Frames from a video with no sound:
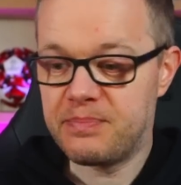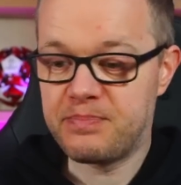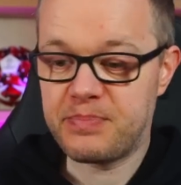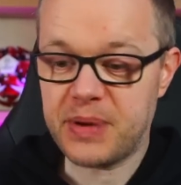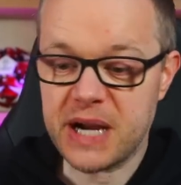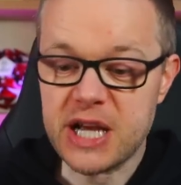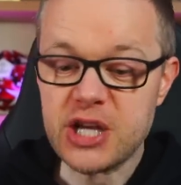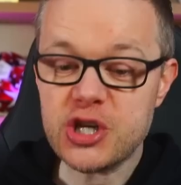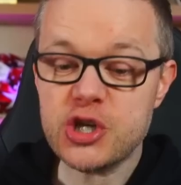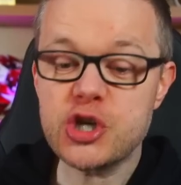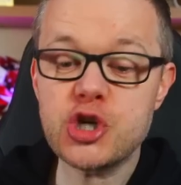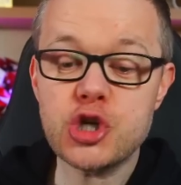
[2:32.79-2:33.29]

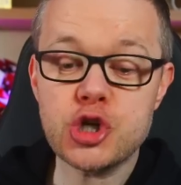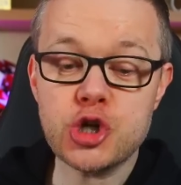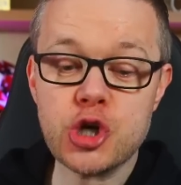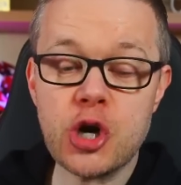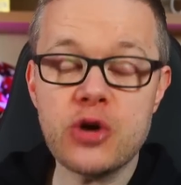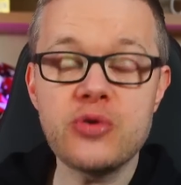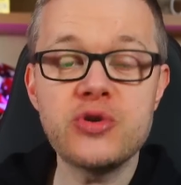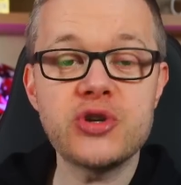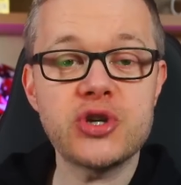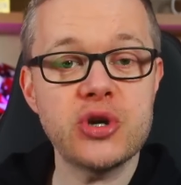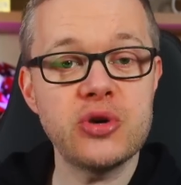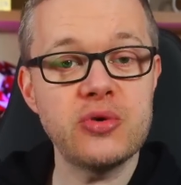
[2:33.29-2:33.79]
But it just
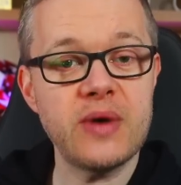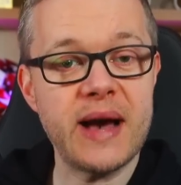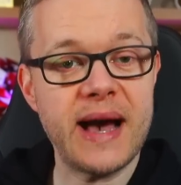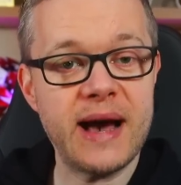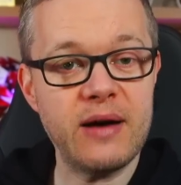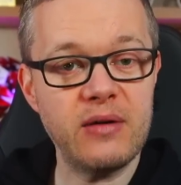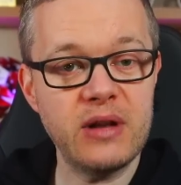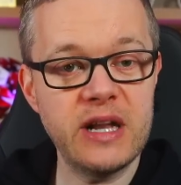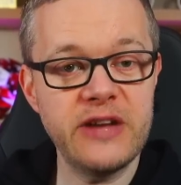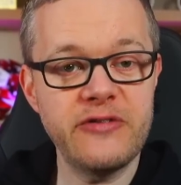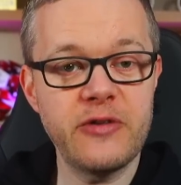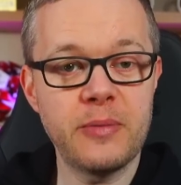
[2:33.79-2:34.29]
shows you
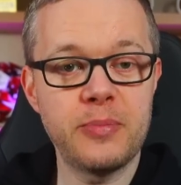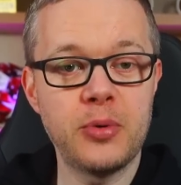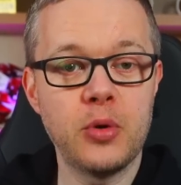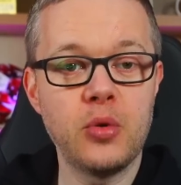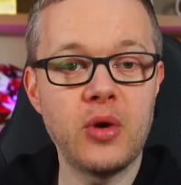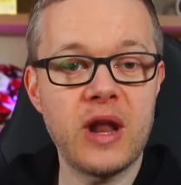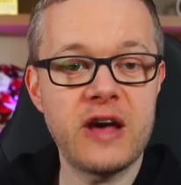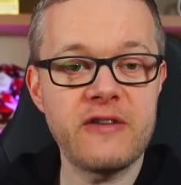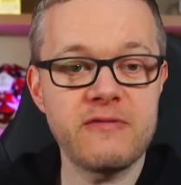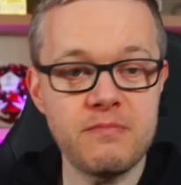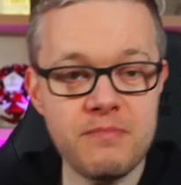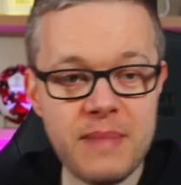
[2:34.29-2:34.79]
how Liverpool
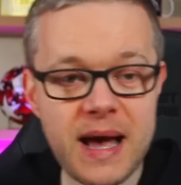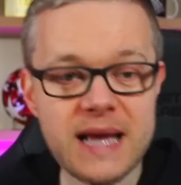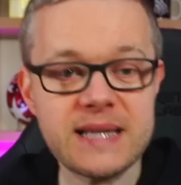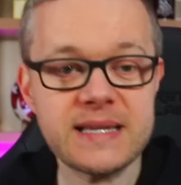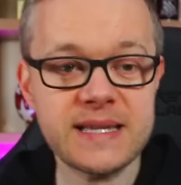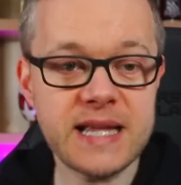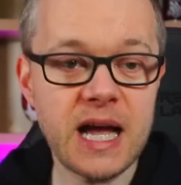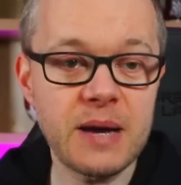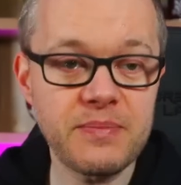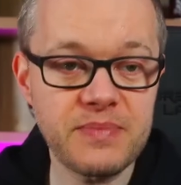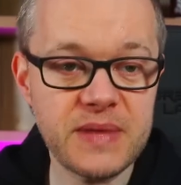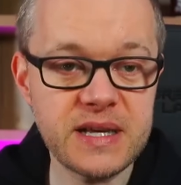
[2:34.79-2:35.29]
have
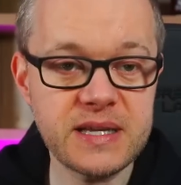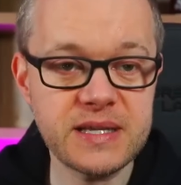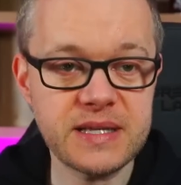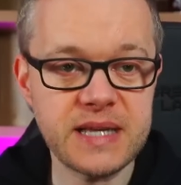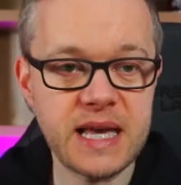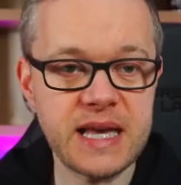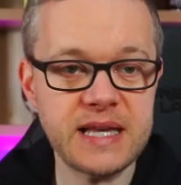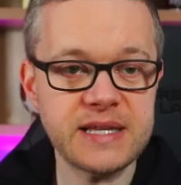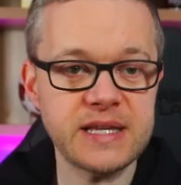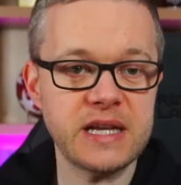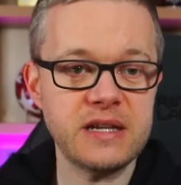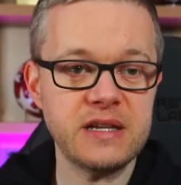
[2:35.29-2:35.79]
messed up this
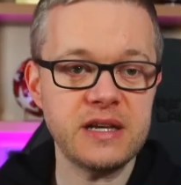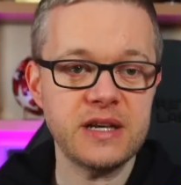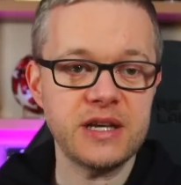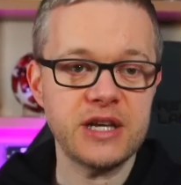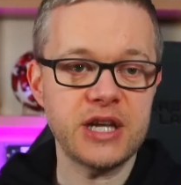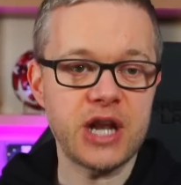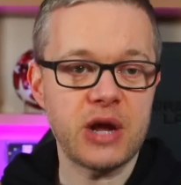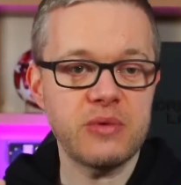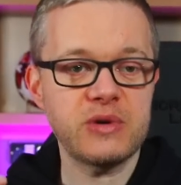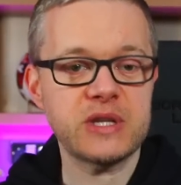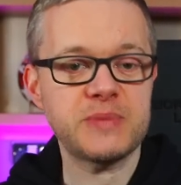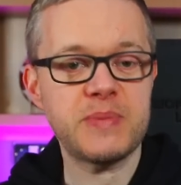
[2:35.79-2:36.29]
season.
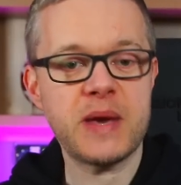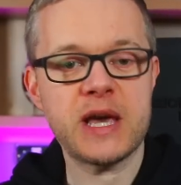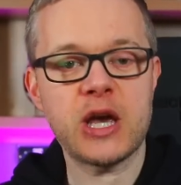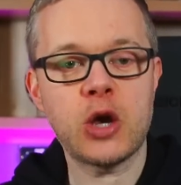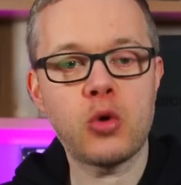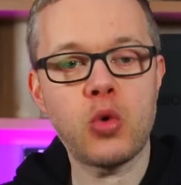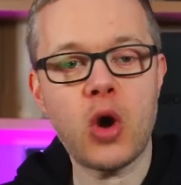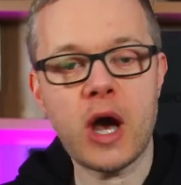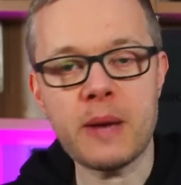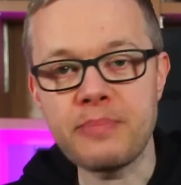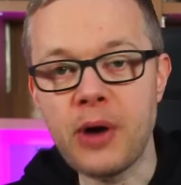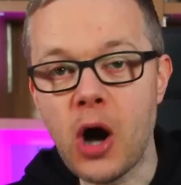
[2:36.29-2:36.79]
You know, we're speaking
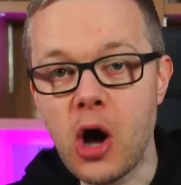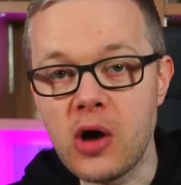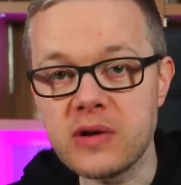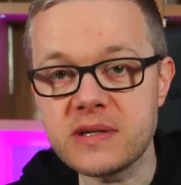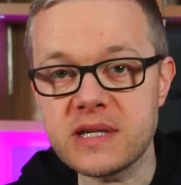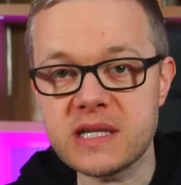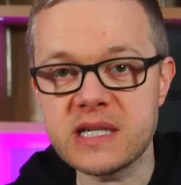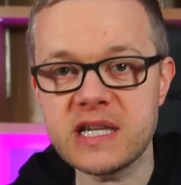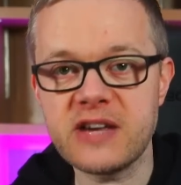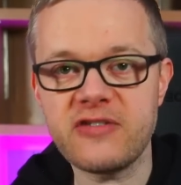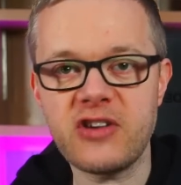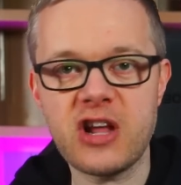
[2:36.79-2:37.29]
quite
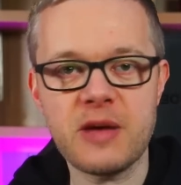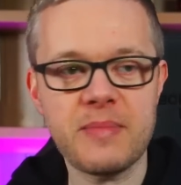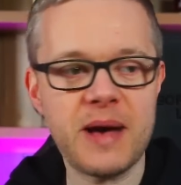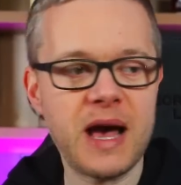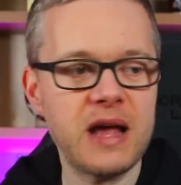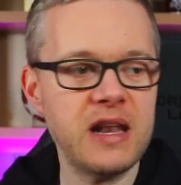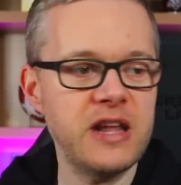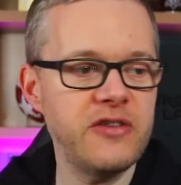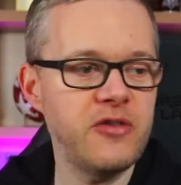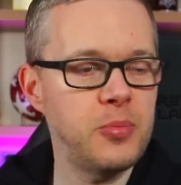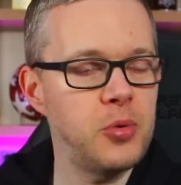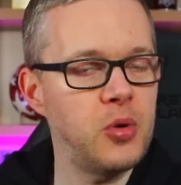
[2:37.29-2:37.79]
positively
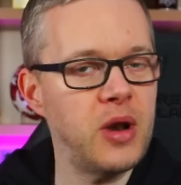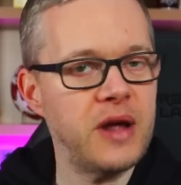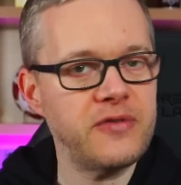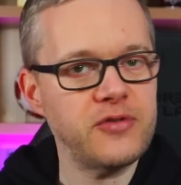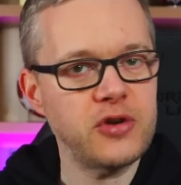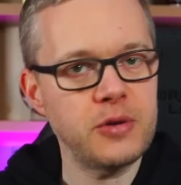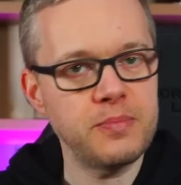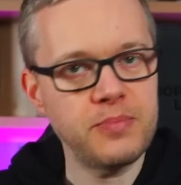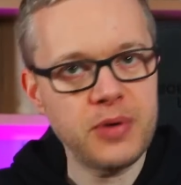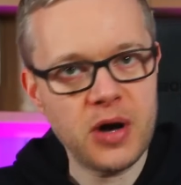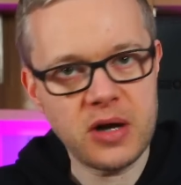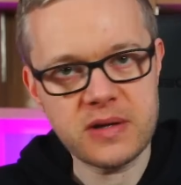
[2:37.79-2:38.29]
about Liverpool
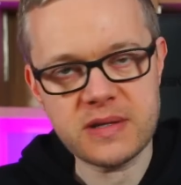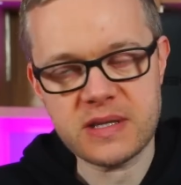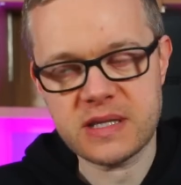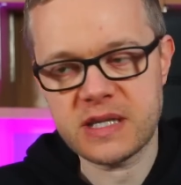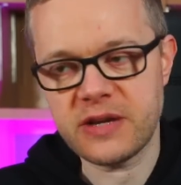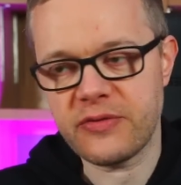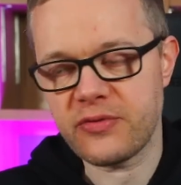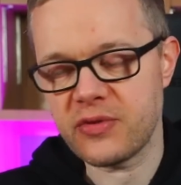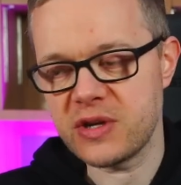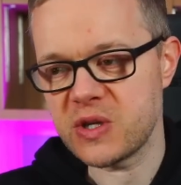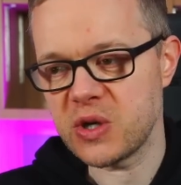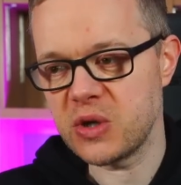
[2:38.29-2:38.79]
after a
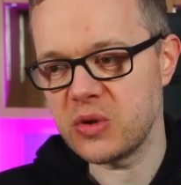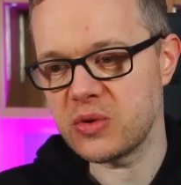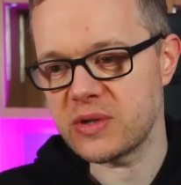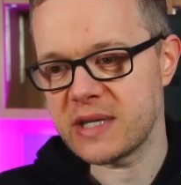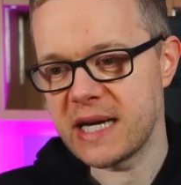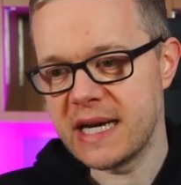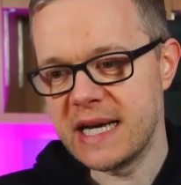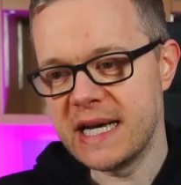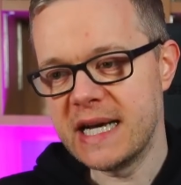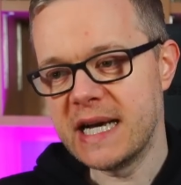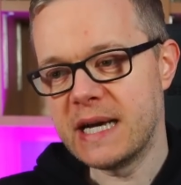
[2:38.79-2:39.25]
positive result.